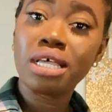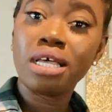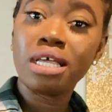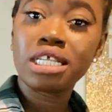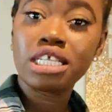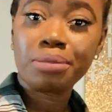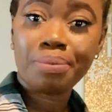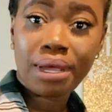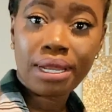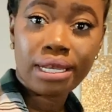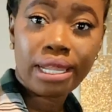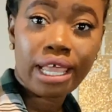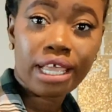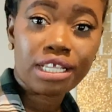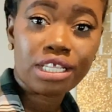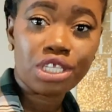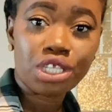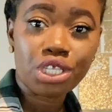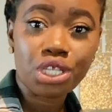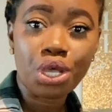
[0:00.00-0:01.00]
spandex.
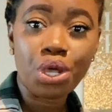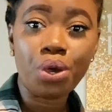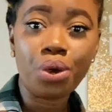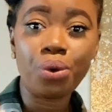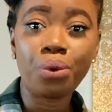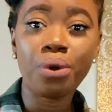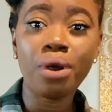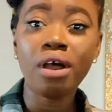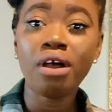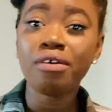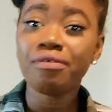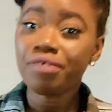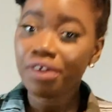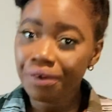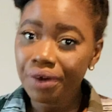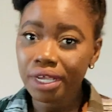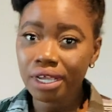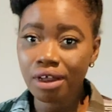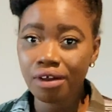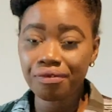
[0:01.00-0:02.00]
So
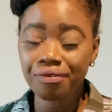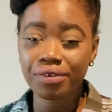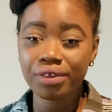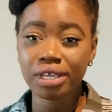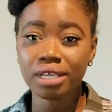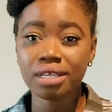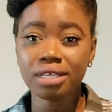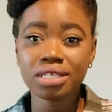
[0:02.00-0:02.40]
very comfy.